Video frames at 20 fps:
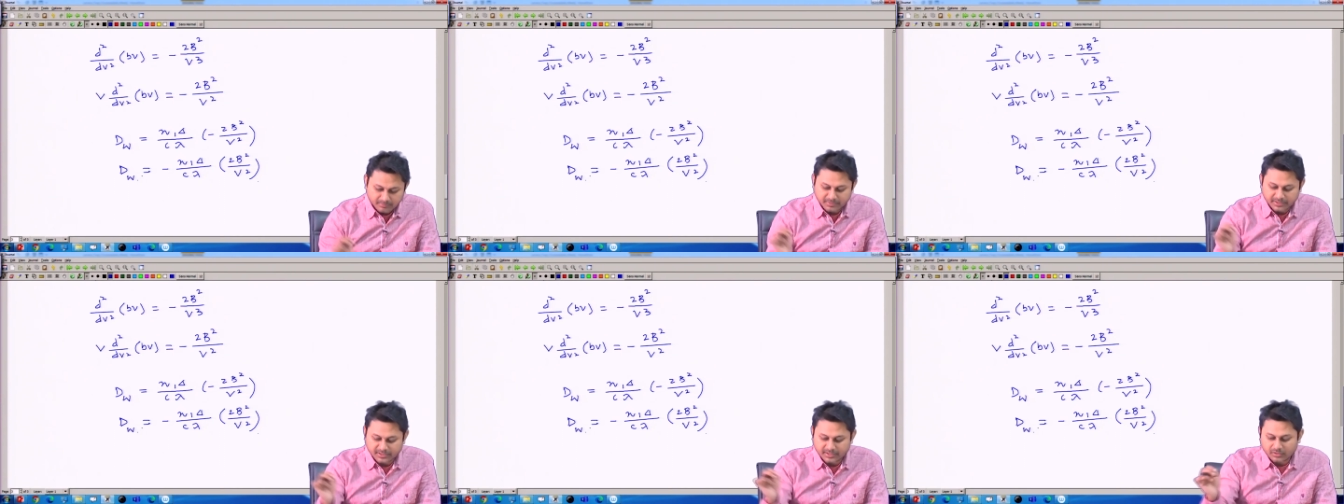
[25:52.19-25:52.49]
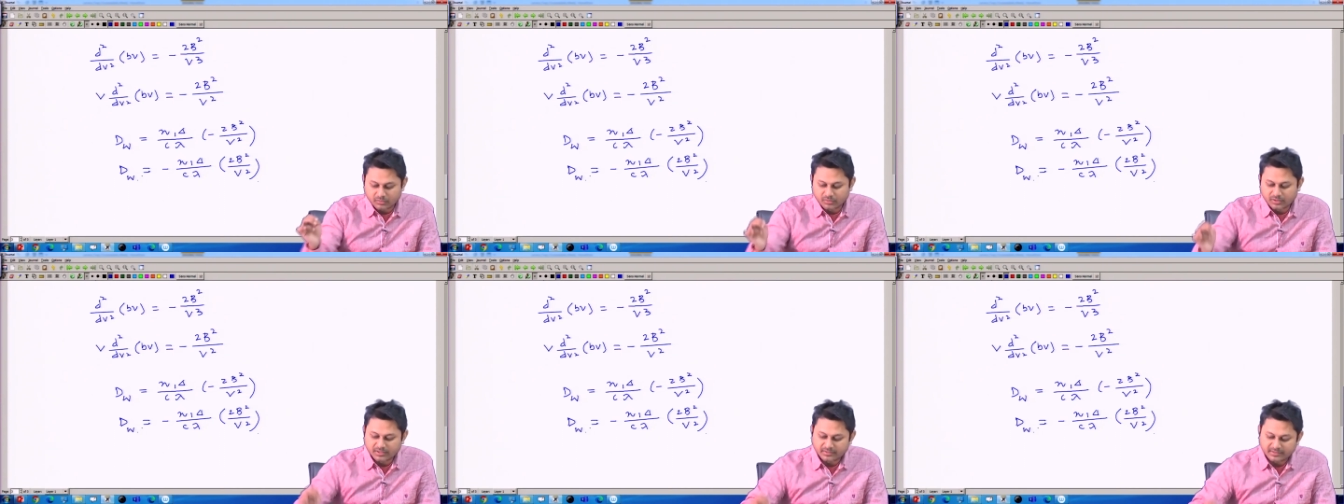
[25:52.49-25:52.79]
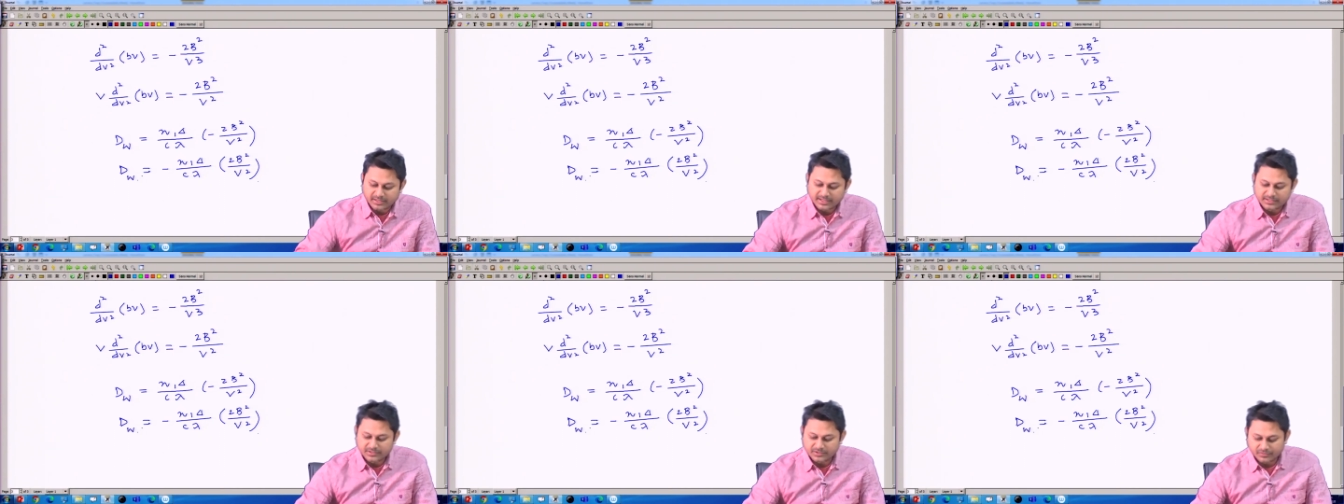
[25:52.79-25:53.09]
particular
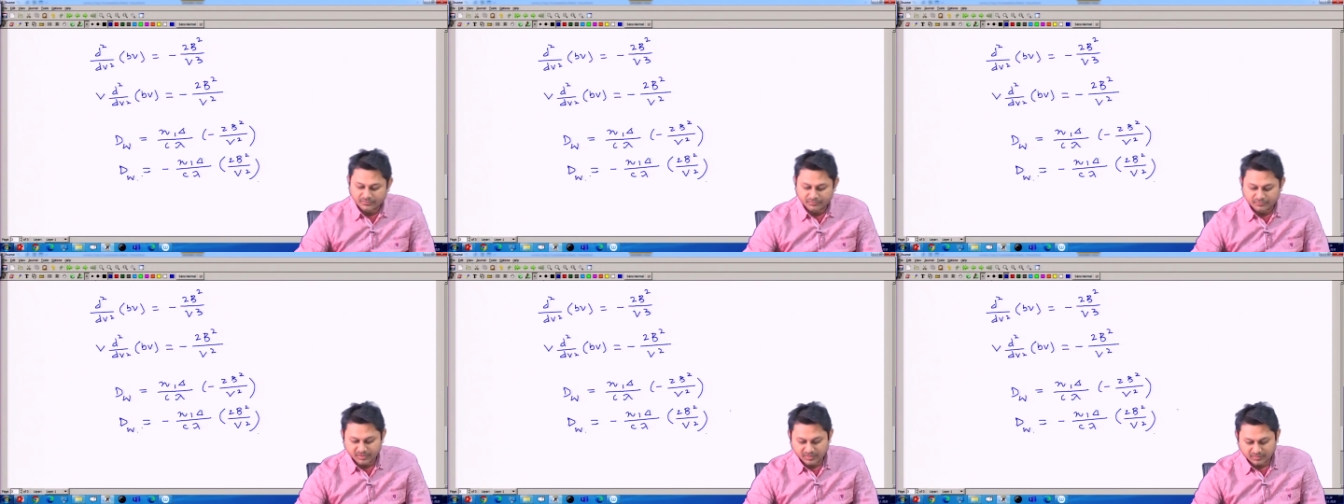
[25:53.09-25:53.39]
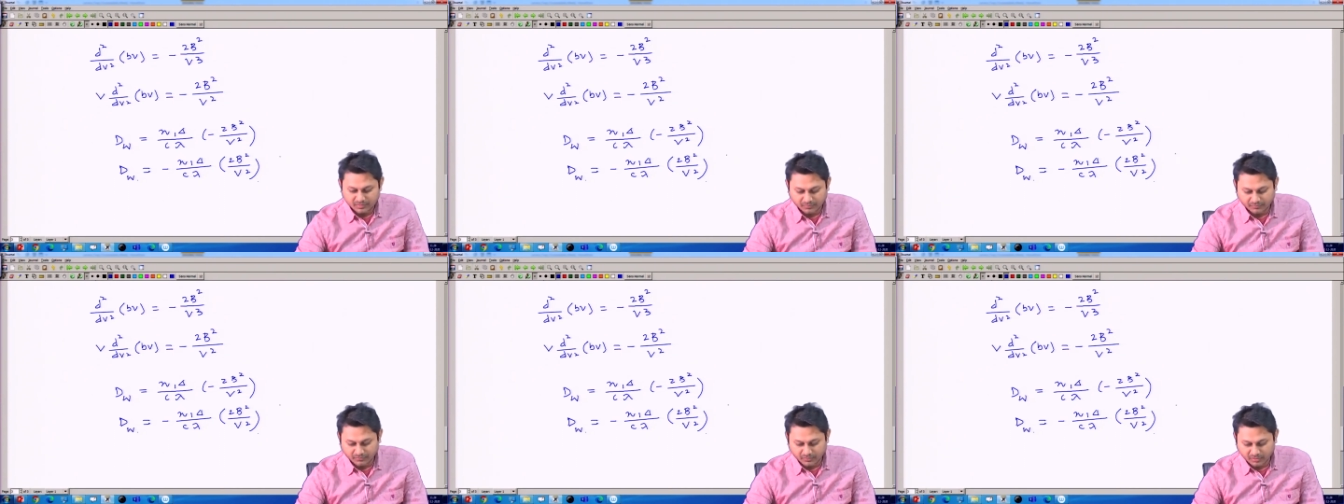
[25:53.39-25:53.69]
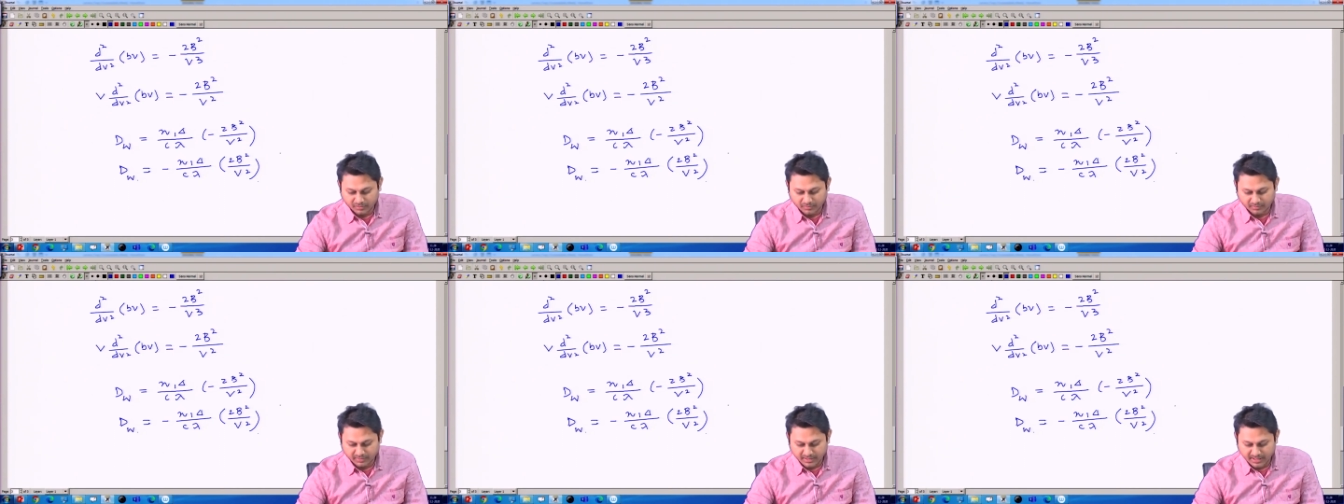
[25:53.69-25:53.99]
range of v. So,
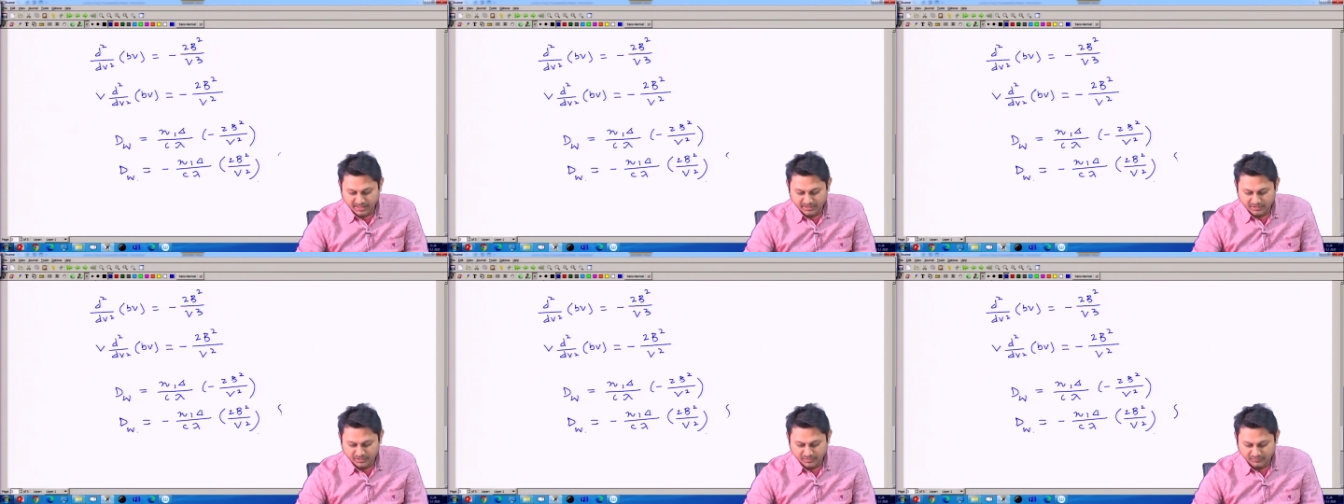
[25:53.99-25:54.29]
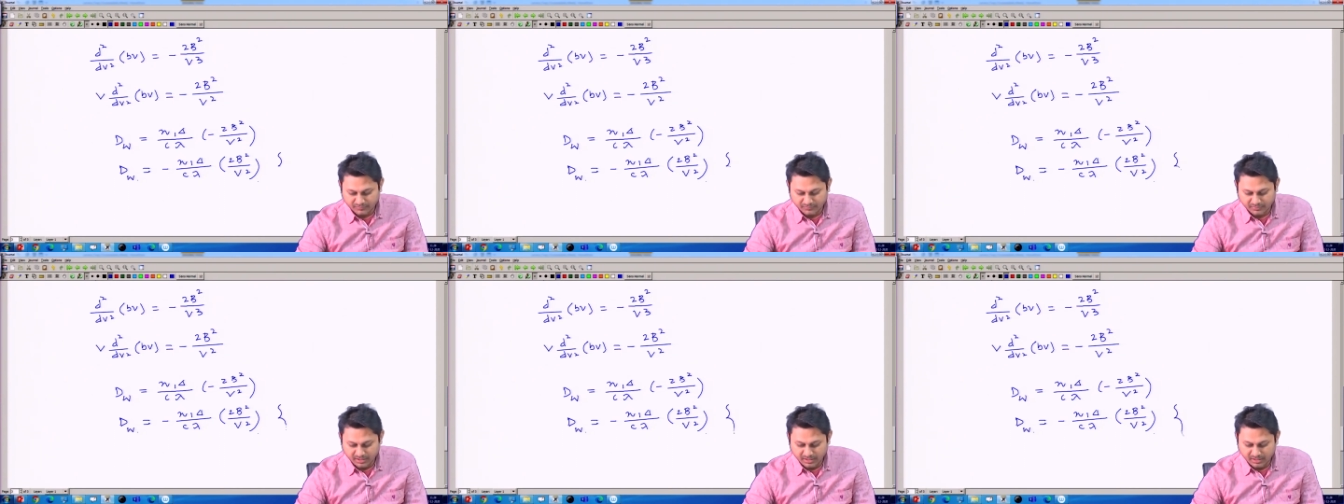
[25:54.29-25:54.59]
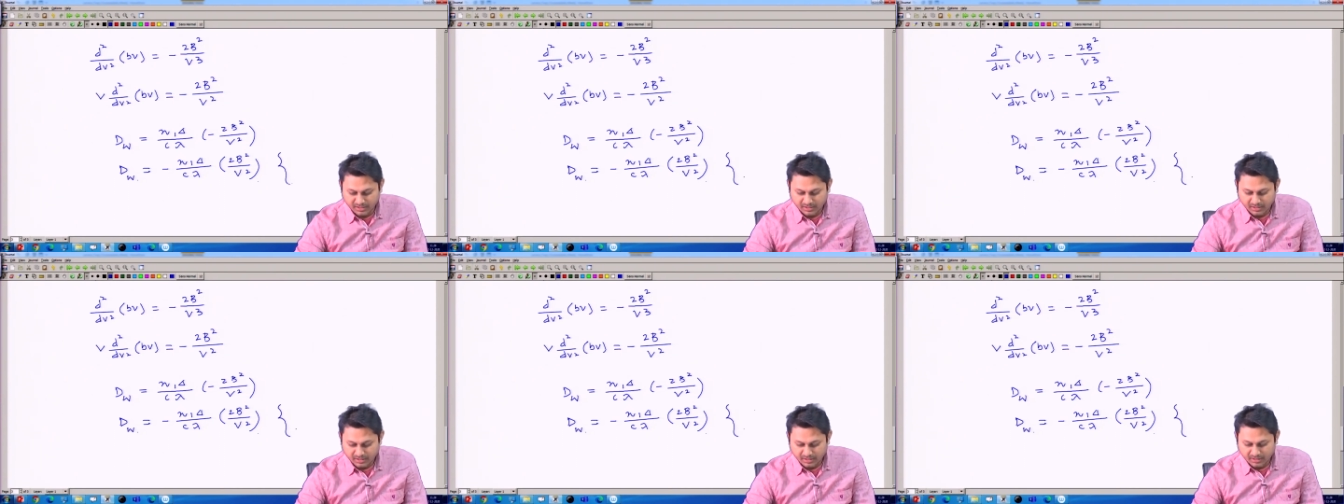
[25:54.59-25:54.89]
for range of
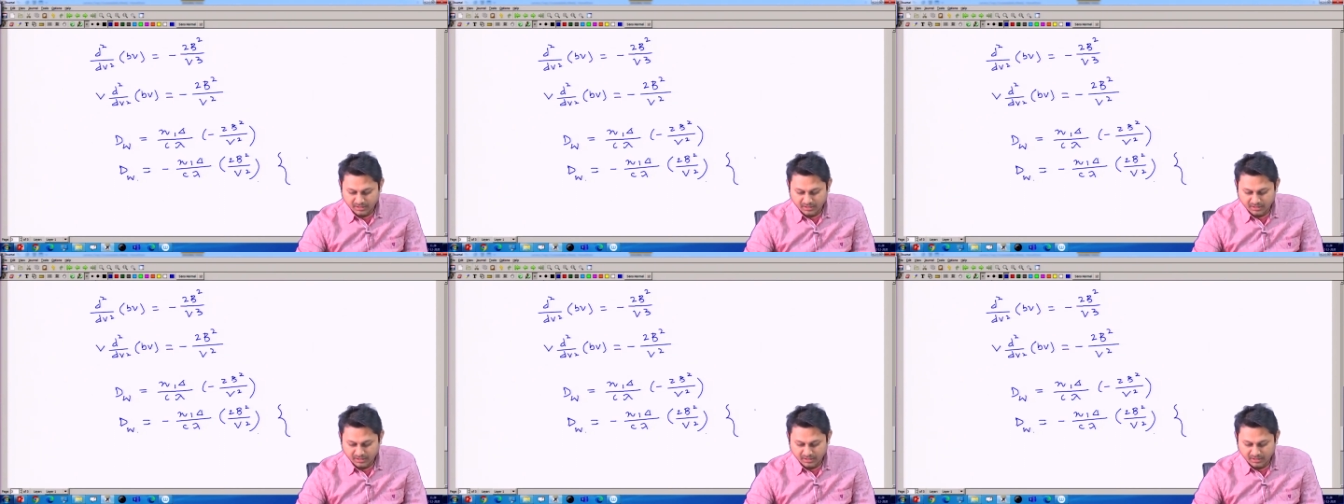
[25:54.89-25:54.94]
v,